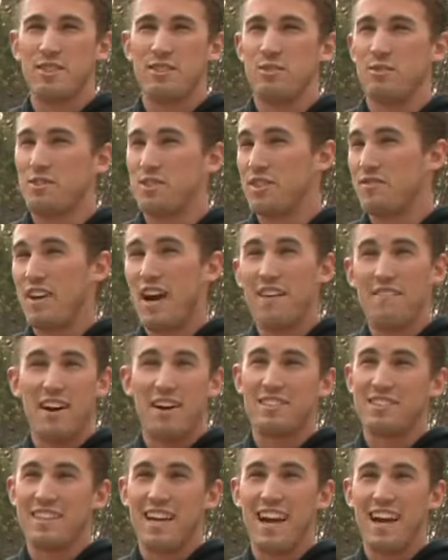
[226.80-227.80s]
to survive
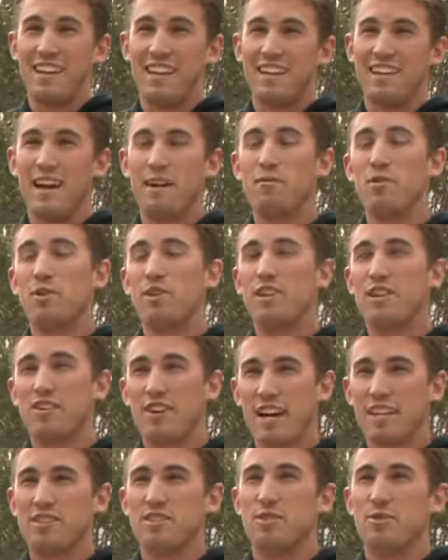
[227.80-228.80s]
outside, and I'm going to
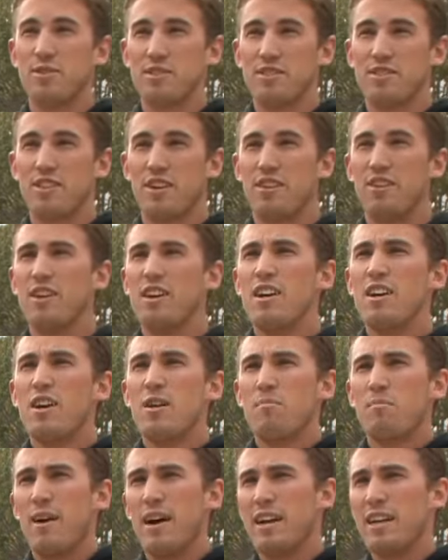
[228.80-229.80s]
grad school, so
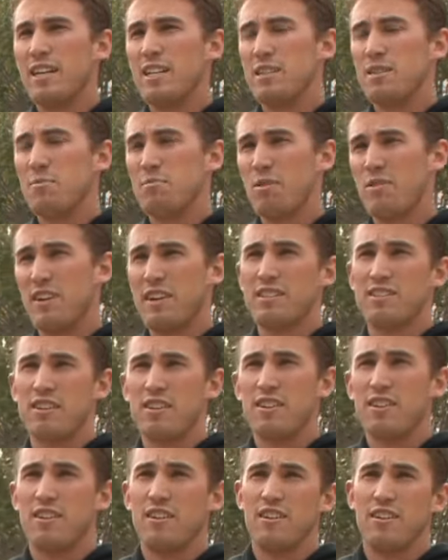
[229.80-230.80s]
my
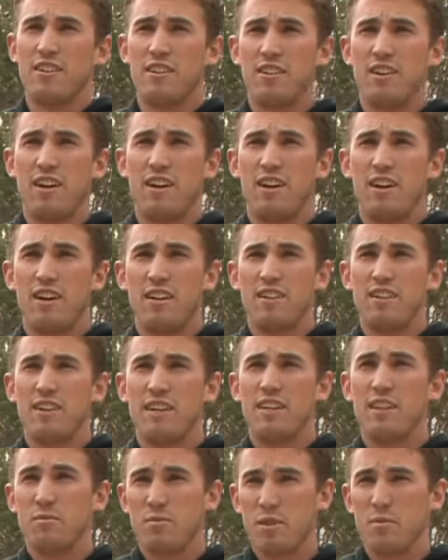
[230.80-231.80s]
professor uh,
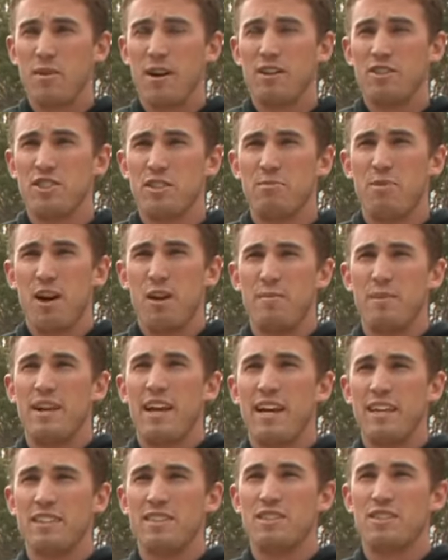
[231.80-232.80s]
in the marine biology department
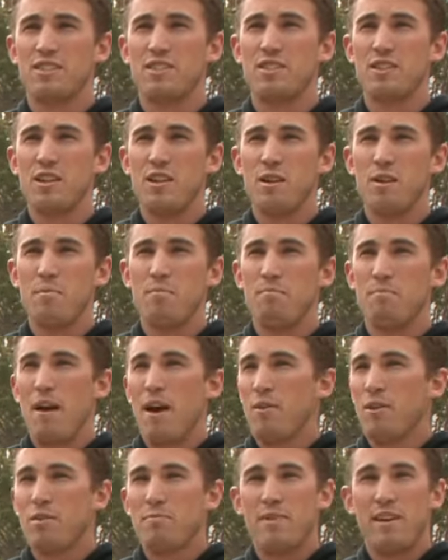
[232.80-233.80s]
has
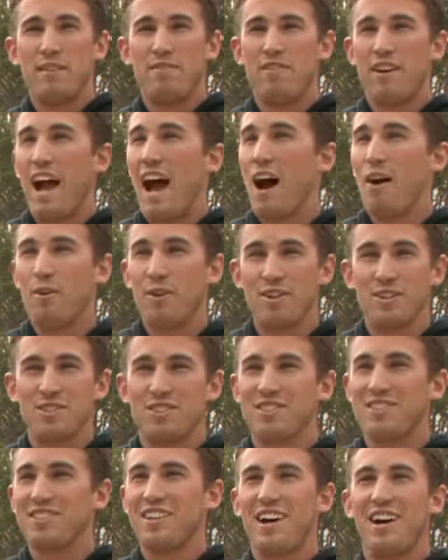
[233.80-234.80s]
met with me for
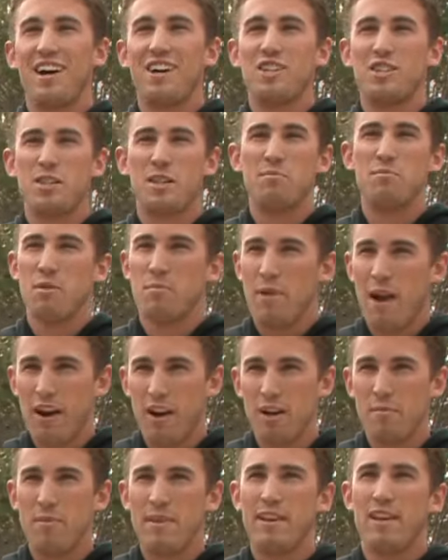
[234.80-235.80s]
hours uh, just in
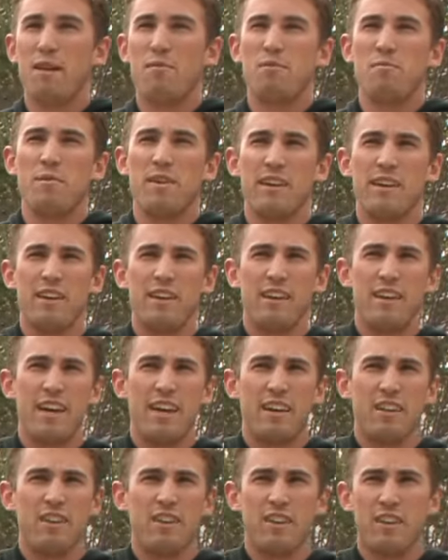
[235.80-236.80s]
preparing me, helping me
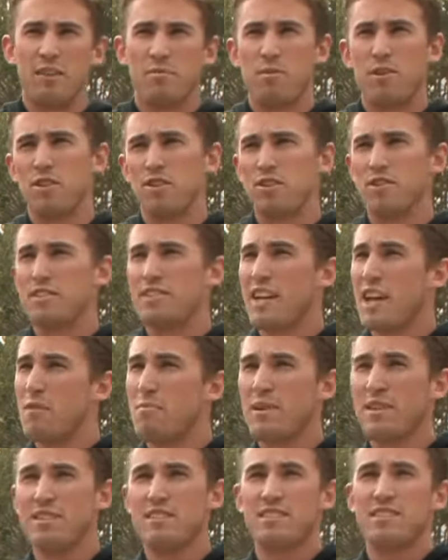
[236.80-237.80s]
get good personal
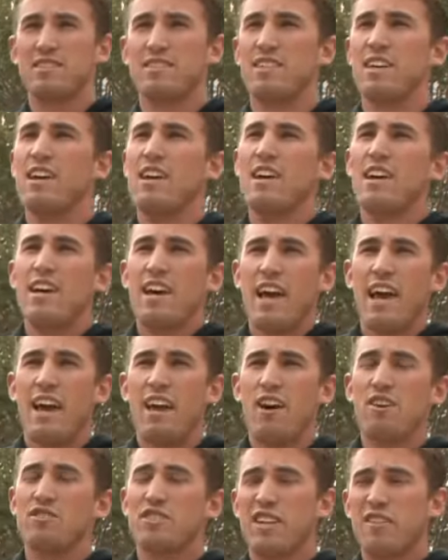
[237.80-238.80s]
statements,
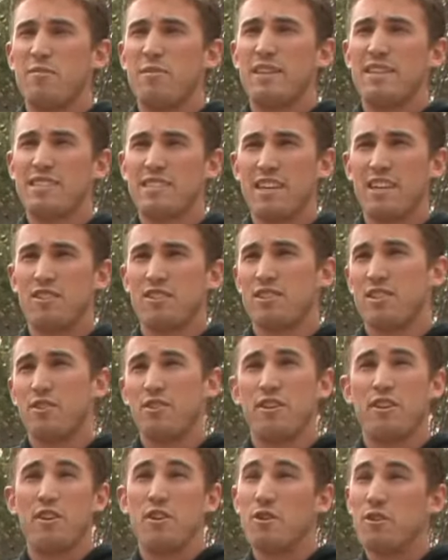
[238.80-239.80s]
and also giving me the skills in
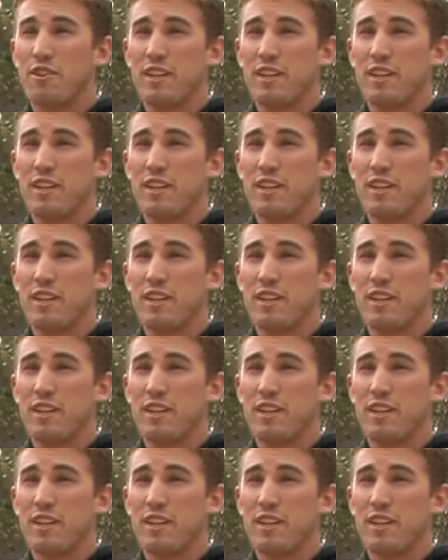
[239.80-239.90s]
order to do